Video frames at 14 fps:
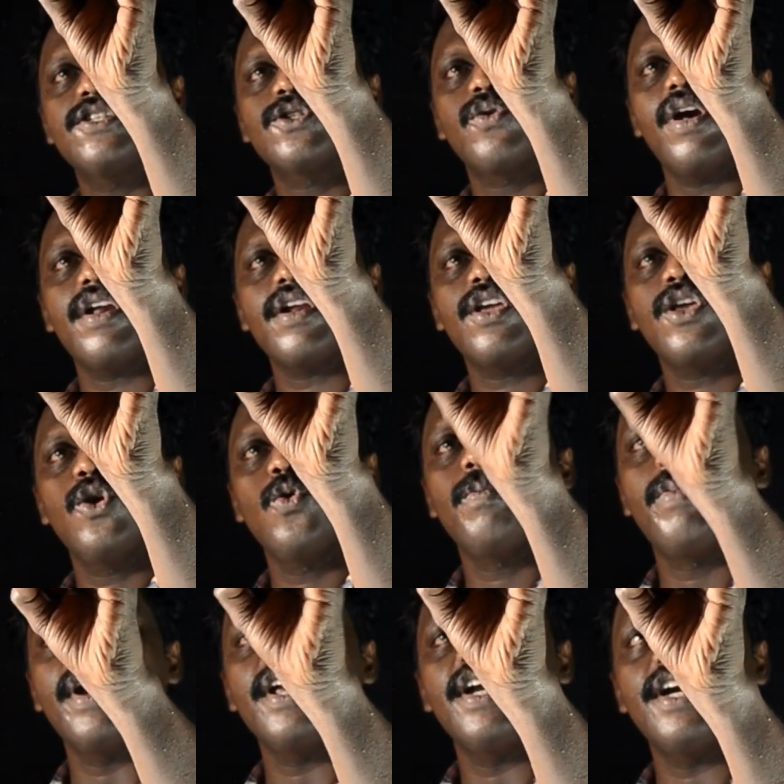d square
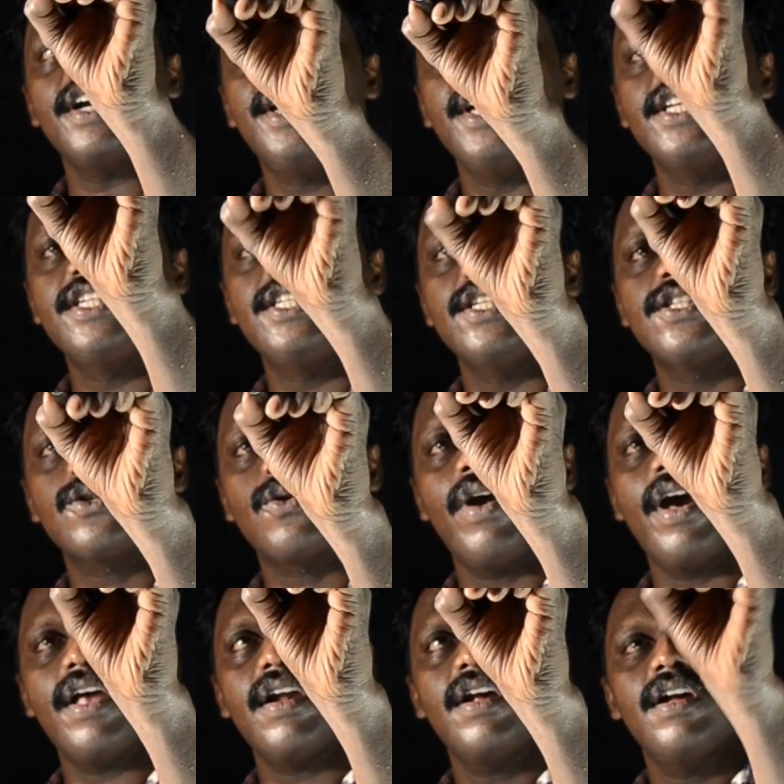q by dt
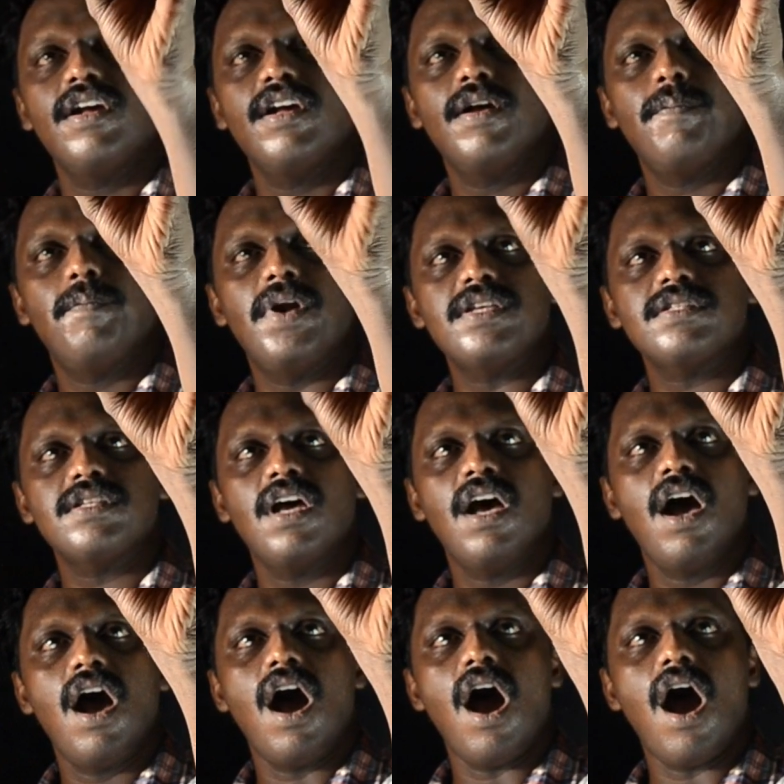square
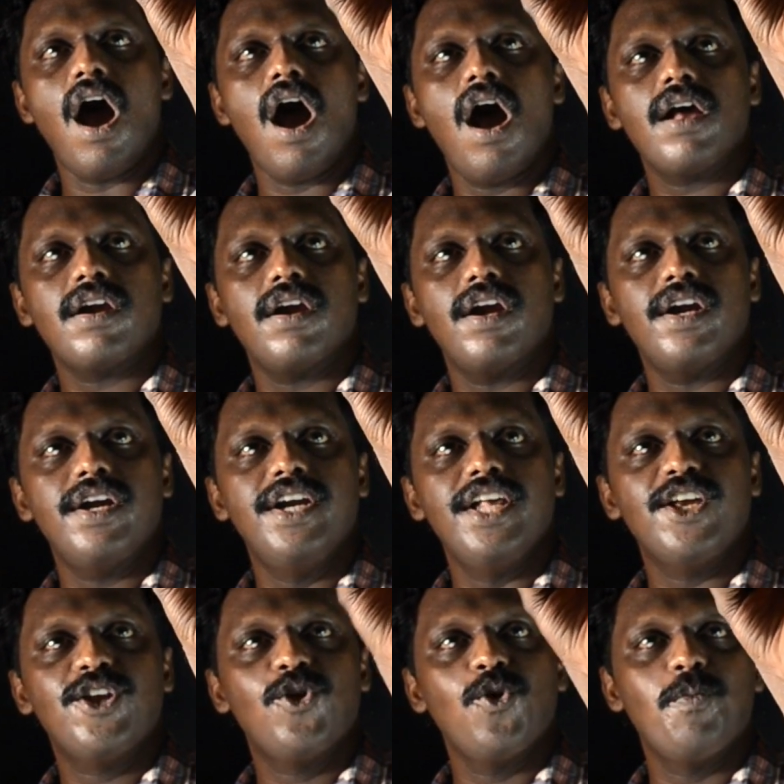plus R
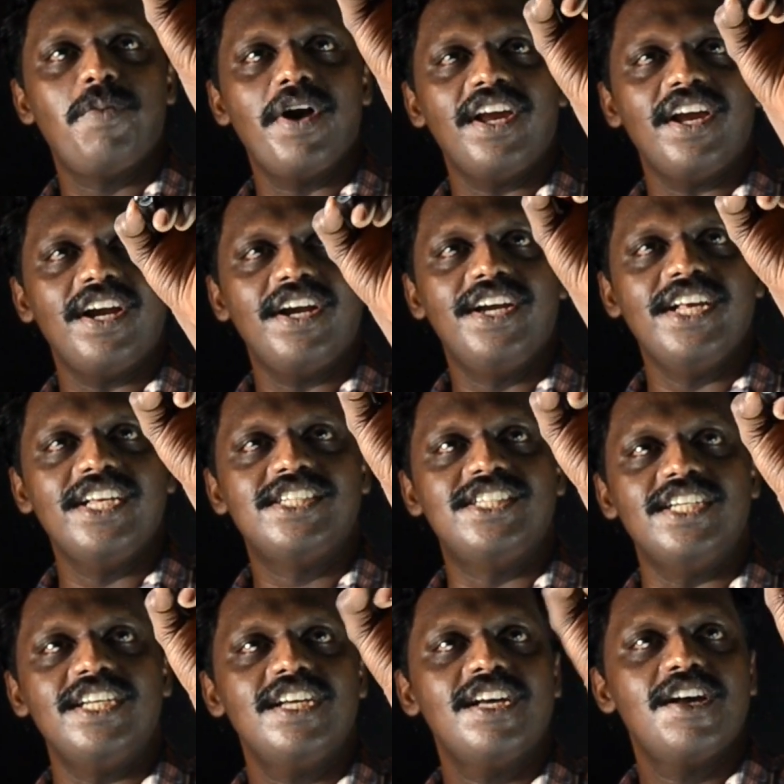dq by
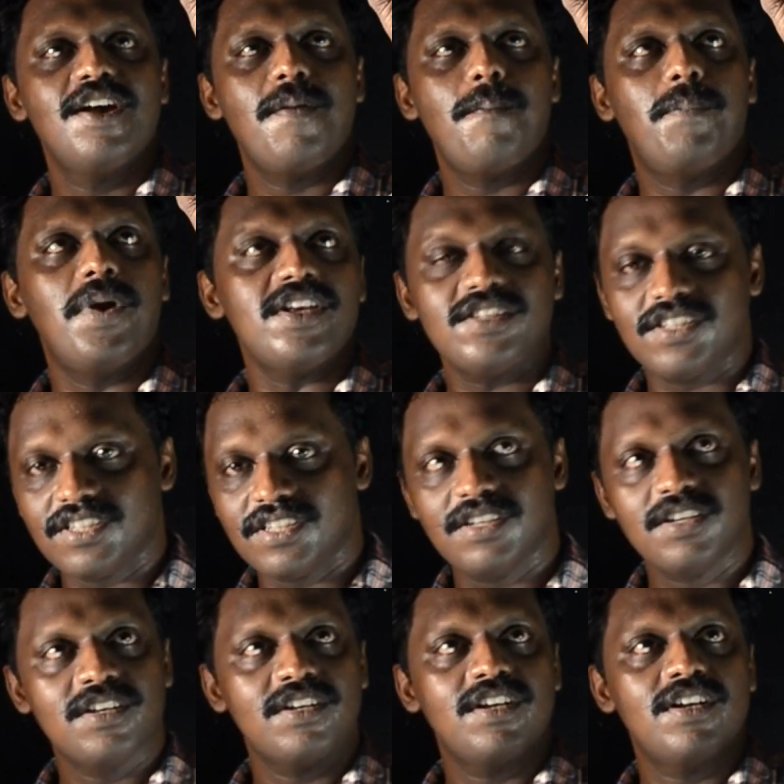dt
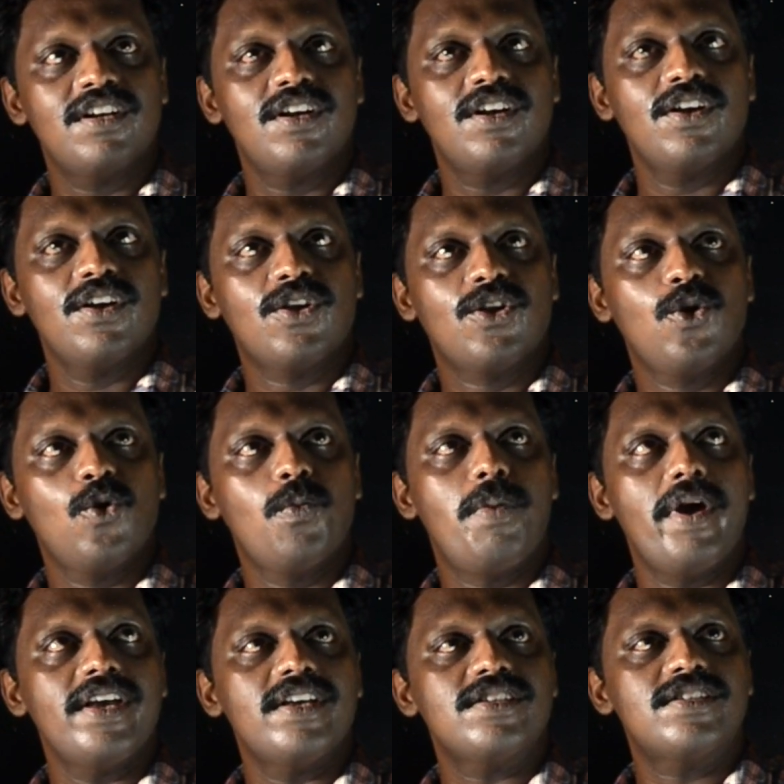plus
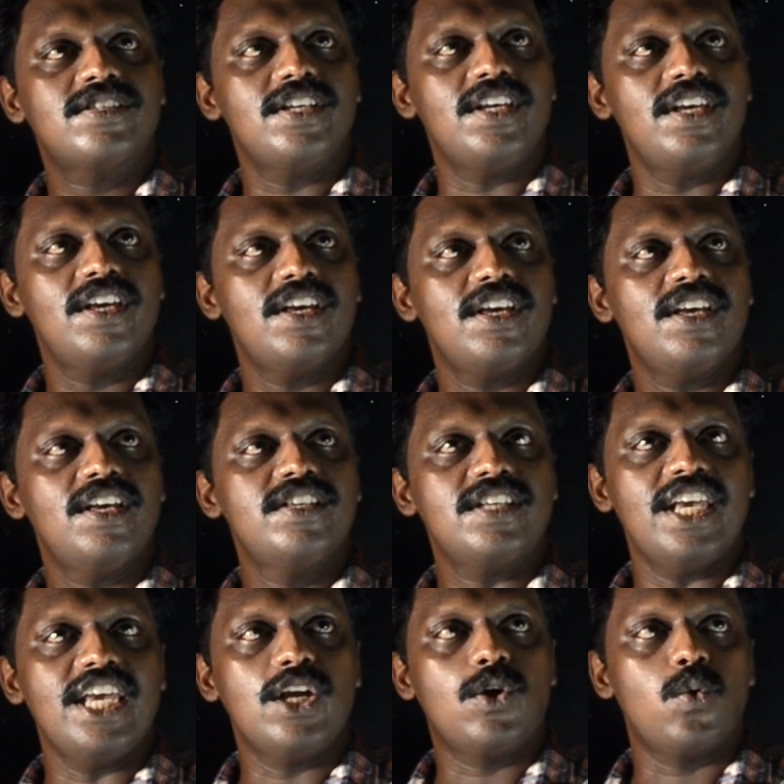q by c
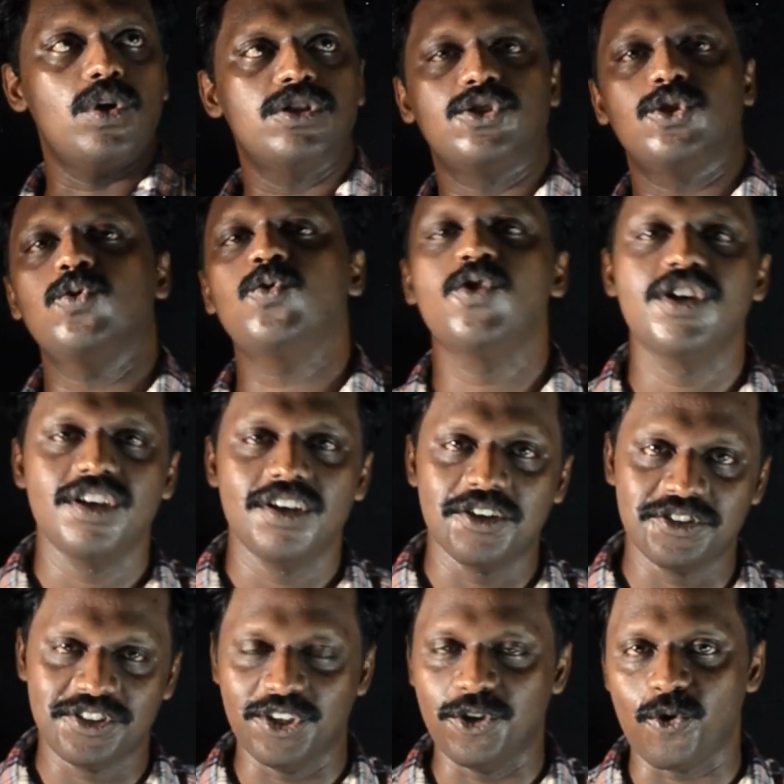is equal to
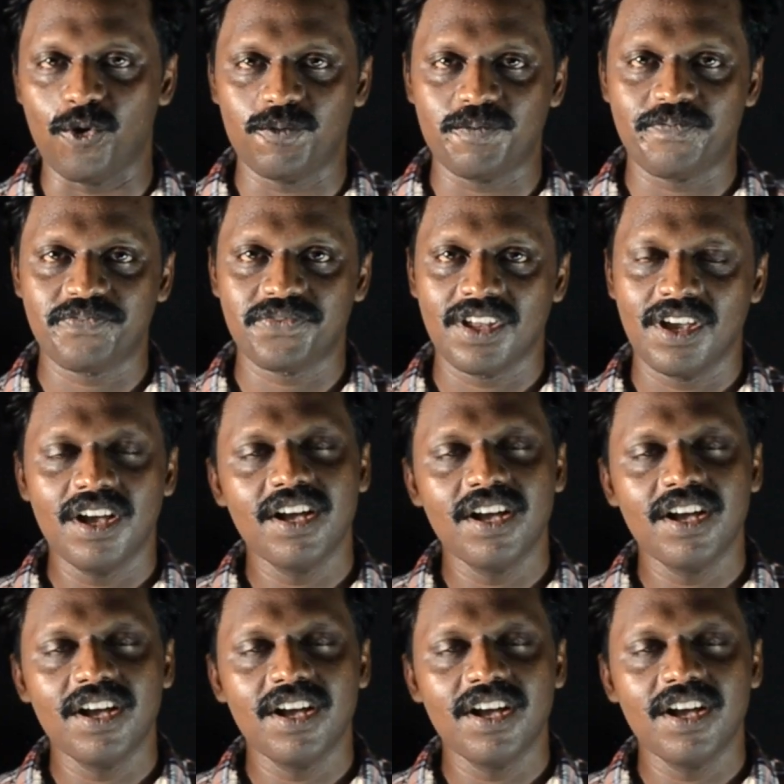0.